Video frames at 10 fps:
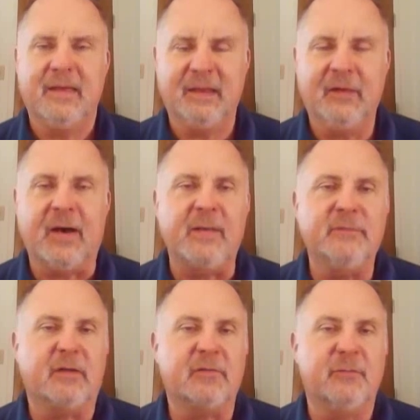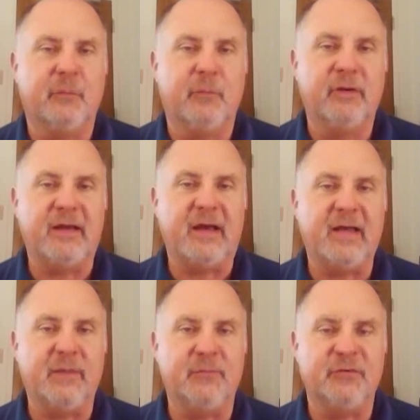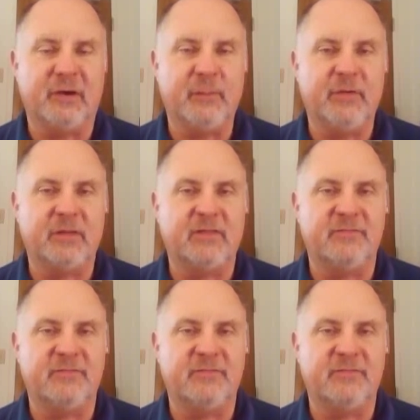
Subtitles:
Hello, I'm Dr. Ford. I am chairman of